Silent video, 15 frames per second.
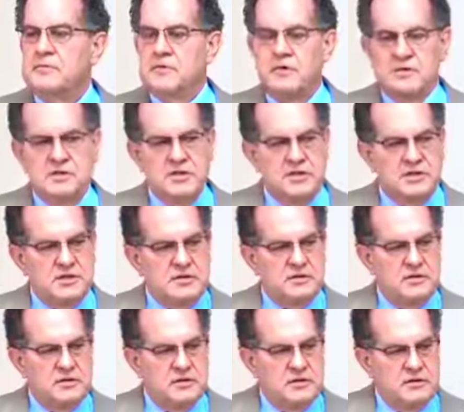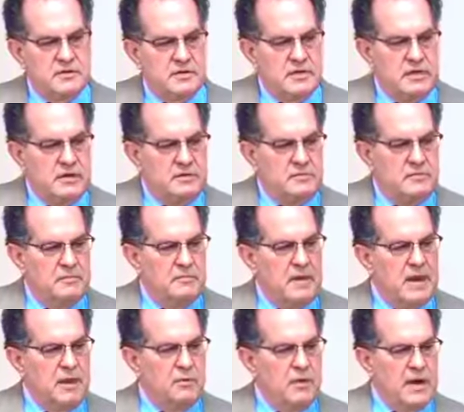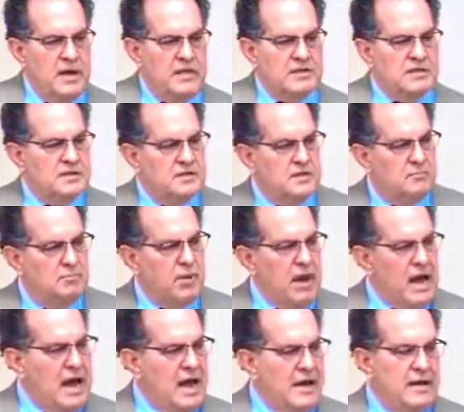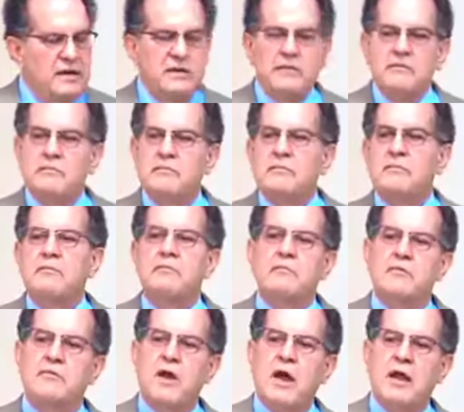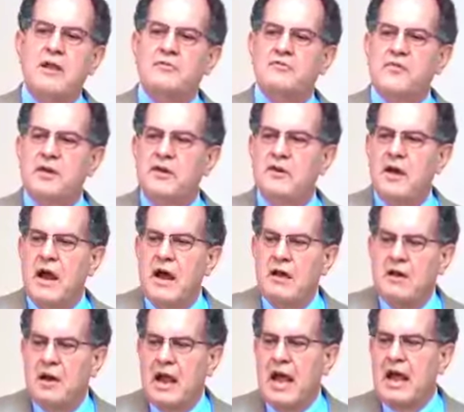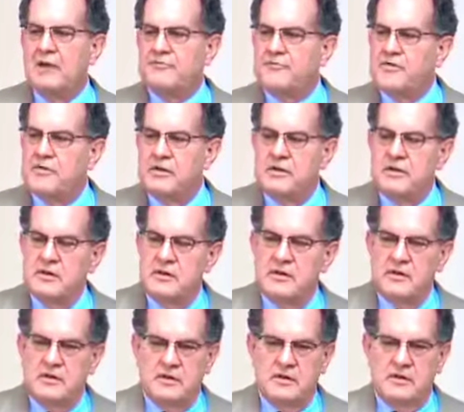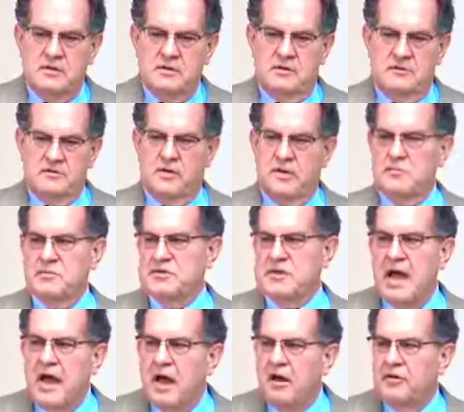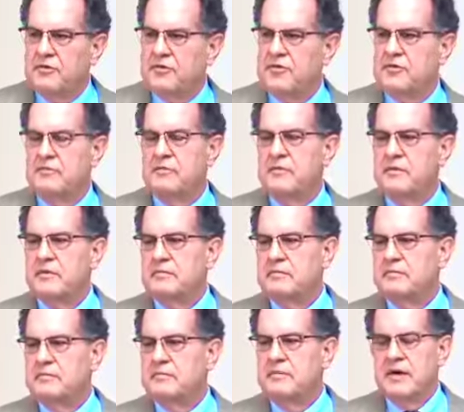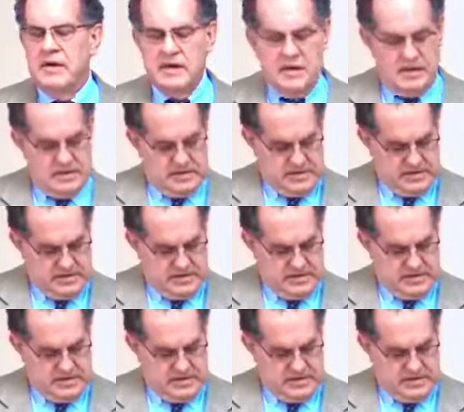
So it's just, in many ways, the blind trying to figure out life for themselves. But